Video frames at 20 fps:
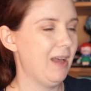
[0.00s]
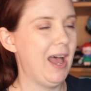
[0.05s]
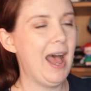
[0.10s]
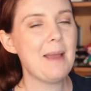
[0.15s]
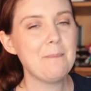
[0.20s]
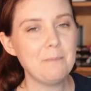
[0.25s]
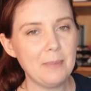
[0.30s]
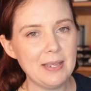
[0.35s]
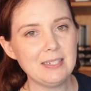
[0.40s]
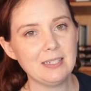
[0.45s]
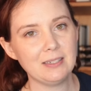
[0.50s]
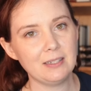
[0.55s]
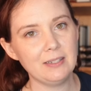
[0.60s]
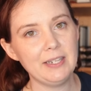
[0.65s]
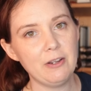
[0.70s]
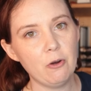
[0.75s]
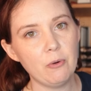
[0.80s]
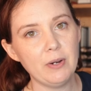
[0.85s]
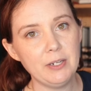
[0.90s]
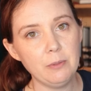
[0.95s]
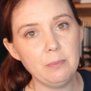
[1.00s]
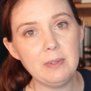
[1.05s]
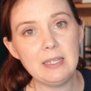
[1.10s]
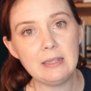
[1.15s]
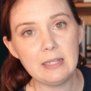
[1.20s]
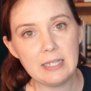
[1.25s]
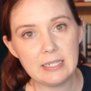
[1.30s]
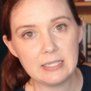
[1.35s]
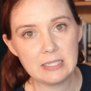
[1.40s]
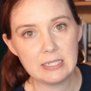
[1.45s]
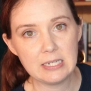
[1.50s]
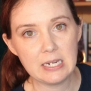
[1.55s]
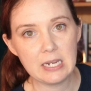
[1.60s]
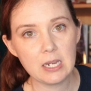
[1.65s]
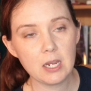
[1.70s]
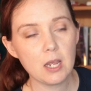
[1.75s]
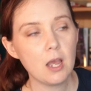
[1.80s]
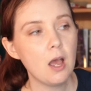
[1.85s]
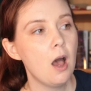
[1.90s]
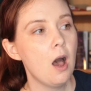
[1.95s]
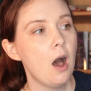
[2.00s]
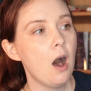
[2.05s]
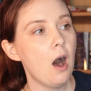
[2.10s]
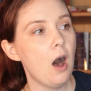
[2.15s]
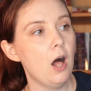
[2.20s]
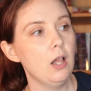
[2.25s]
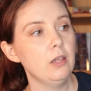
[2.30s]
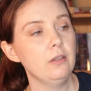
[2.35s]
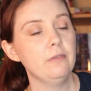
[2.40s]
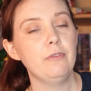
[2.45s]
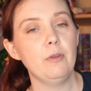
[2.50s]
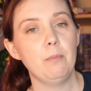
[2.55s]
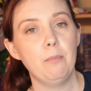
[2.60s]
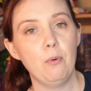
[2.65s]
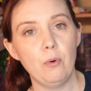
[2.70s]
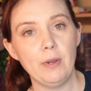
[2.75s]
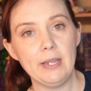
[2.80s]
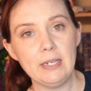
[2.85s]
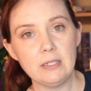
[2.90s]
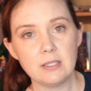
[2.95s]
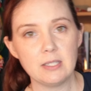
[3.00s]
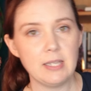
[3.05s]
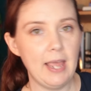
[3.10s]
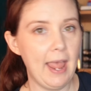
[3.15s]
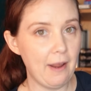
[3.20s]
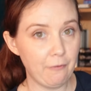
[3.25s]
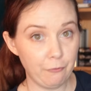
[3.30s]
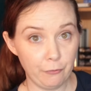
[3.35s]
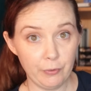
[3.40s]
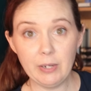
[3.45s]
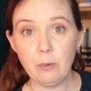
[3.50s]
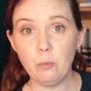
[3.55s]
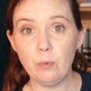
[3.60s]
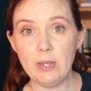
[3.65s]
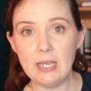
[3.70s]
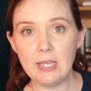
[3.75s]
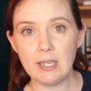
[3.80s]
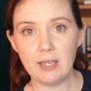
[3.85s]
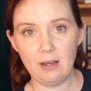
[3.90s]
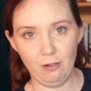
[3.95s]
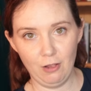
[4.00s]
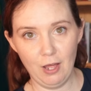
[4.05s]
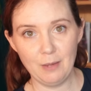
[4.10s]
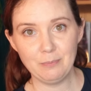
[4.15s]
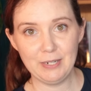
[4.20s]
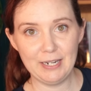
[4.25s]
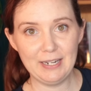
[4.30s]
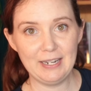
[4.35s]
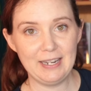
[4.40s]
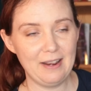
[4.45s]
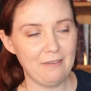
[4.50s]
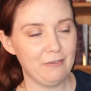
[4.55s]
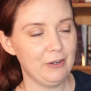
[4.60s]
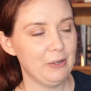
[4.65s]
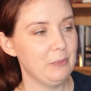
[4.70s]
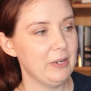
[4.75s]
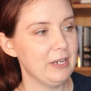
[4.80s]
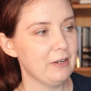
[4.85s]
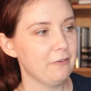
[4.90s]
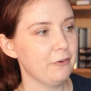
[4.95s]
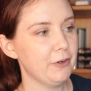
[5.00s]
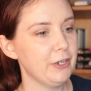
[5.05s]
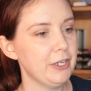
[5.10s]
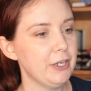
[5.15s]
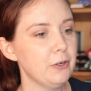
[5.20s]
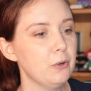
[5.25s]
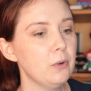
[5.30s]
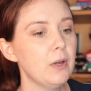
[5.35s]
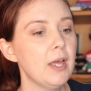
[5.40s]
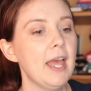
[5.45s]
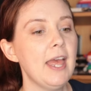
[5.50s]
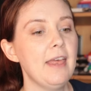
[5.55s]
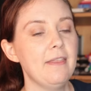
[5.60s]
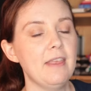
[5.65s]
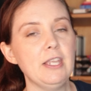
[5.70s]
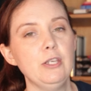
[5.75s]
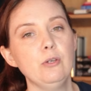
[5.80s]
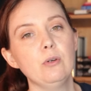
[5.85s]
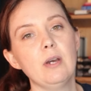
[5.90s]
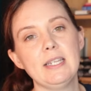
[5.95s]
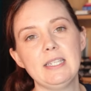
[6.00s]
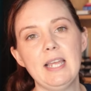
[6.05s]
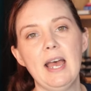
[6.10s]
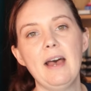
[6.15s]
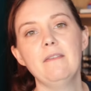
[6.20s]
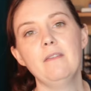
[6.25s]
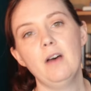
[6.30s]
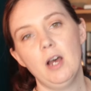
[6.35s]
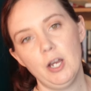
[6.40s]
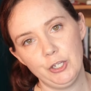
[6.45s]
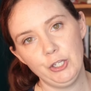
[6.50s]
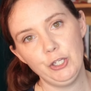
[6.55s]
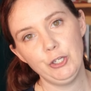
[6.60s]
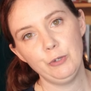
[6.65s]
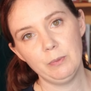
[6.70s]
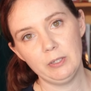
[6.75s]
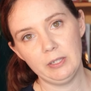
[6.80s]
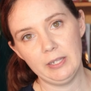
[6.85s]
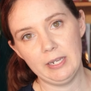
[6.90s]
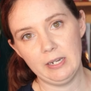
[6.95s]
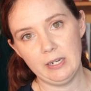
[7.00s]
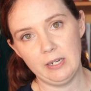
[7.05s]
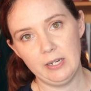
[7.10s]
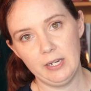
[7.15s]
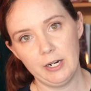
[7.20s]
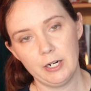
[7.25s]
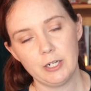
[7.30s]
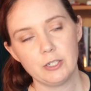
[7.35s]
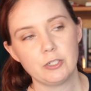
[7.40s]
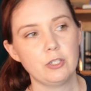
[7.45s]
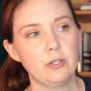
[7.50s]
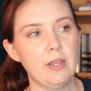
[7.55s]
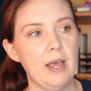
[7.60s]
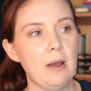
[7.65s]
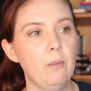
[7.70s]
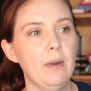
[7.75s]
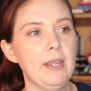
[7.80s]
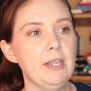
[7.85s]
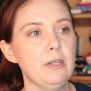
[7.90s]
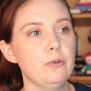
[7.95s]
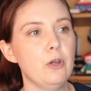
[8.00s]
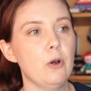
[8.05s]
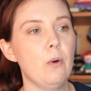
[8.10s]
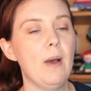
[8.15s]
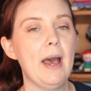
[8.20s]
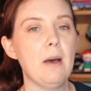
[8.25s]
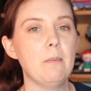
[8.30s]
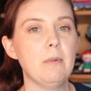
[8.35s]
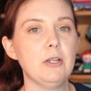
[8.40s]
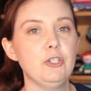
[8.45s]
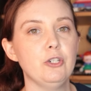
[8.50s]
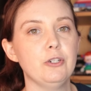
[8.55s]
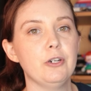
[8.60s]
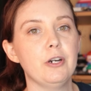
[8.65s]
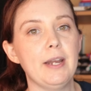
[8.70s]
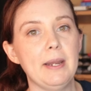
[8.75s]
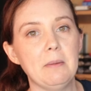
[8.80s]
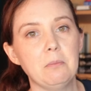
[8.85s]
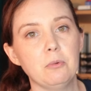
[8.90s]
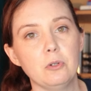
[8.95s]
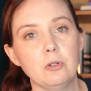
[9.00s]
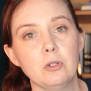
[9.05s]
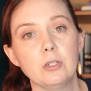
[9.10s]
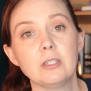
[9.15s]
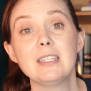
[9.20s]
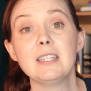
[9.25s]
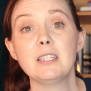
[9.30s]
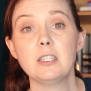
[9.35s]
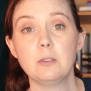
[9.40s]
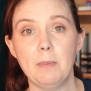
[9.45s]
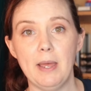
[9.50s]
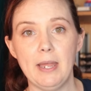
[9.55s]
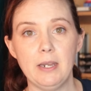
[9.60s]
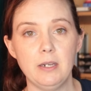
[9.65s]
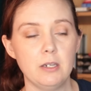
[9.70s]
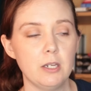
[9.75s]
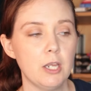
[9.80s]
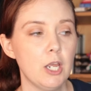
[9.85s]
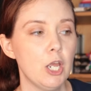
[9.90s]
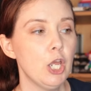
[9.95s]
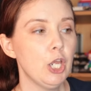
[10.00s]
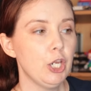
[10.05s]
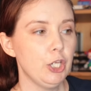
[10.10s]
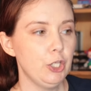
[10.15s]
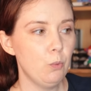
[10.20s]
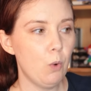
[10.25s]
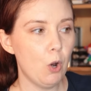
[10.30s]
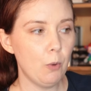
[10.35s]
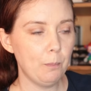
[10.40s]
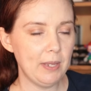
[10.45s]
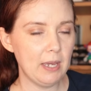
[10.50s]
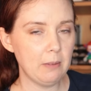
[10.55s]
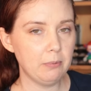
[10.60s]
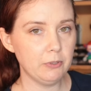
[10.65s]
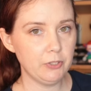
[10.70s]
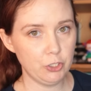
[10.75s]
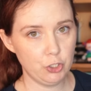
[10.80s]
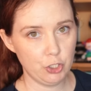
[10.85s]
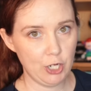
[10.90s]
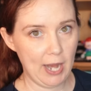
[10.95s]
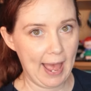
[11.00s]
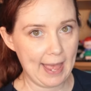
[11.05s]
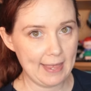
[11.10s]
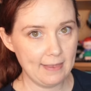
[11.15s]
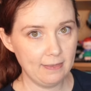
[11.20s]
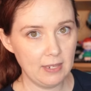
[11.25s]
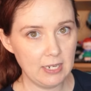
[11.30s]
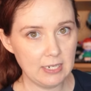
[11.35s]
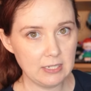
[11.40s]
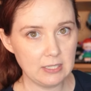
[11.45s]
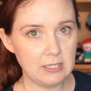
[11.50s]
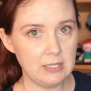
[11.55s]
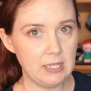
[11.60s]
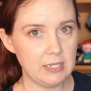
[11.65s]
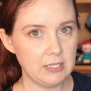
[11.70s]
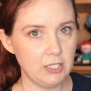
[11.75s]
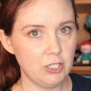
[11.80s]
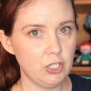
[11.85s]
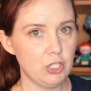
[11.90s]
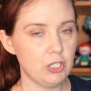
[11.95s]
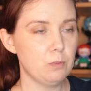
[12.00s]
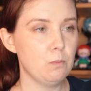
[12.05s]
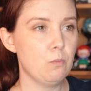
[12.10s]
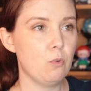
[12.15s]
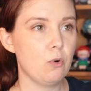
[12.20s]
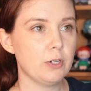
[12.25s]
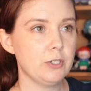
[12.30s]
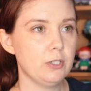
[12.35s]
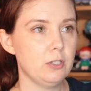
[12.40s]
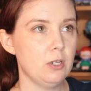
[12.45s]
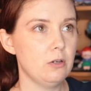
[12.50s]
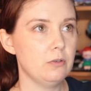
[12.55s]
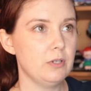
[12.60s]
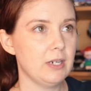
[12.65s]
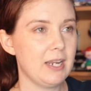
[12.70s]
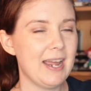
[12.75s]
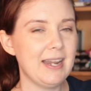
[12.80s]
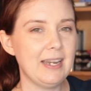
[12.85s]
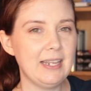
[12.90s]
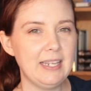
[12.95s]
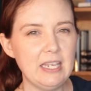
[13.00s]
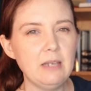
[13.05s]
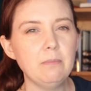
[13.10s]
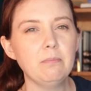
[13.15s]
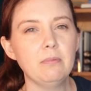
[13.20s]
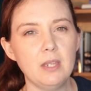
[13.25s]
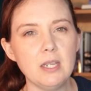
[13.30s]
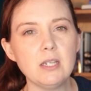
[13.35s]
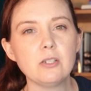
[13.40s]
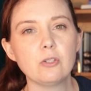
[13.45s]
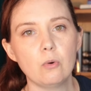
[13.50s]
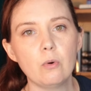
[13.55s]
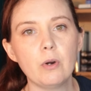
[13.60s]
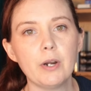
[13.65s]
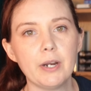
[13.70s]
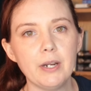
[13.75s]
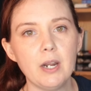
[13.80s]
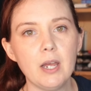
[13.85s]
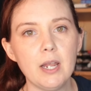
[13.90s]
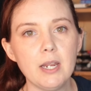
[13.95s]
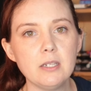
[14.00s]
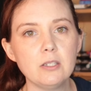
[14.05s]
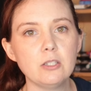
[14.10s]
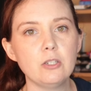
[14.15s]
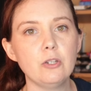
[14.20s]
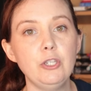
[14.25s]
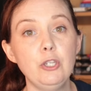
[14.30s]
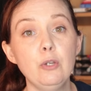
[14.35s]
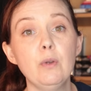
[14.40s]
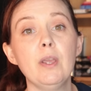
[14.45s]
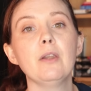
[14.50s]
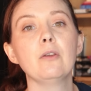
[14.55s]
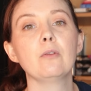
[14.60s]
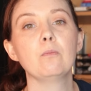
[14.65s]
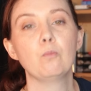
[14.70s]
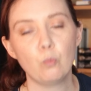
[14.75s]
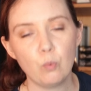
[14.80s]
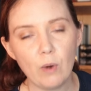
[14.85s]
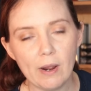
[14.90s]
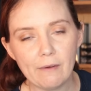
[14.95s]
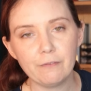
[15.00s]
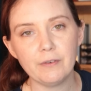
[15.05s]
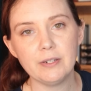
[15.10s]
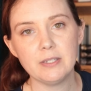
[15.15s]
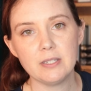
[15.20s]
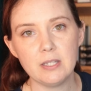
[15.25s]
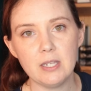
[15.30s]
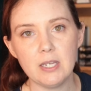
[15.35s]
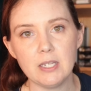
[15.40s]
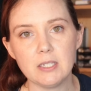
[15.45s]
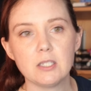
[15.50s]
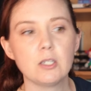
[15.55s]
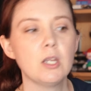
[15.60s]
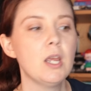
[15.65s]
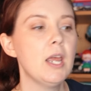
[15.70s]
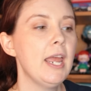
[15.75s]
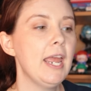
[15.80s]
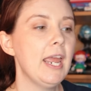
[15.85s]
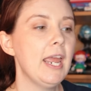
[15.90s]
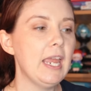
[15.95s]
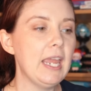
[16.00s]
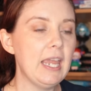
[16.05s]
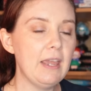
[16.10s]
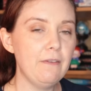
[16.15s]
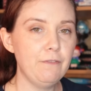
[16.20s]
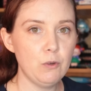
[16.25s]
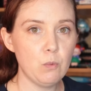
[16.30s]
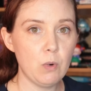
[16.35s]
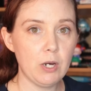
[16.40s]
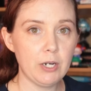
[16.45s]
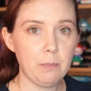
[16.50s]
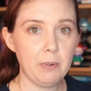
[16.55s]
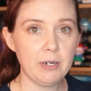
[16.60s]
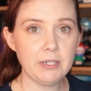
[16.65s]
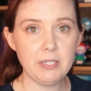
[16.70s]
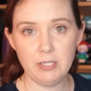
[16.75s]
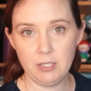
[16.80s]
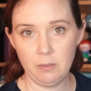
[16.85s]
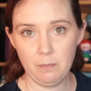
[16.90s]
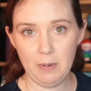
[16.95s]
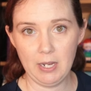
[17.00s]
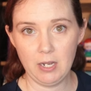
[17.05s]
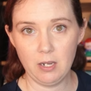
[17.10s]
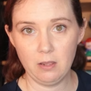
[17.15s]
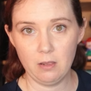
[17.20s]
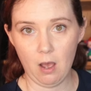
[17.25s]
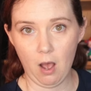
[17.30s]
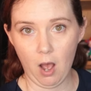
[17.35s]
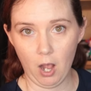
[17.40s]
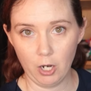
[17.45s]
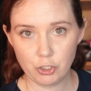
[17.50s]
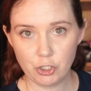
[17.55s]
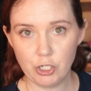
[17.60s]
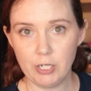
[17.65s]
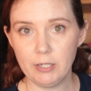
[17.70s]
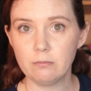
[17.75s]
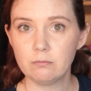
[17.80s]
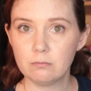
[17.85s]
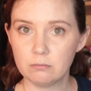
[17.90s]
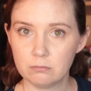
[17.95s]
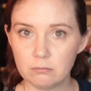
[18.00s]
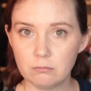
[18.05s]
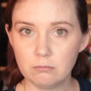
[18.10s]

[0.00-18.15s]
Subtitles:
I'm basically going to be listing all of the points every week. I'll update it every week for you that you guys have accumulated here. So that way you know how much you're able to spend. You won't be able to chat in this. This is just more so to kind of keep things organized so you can reference this if you want to participate in the auction.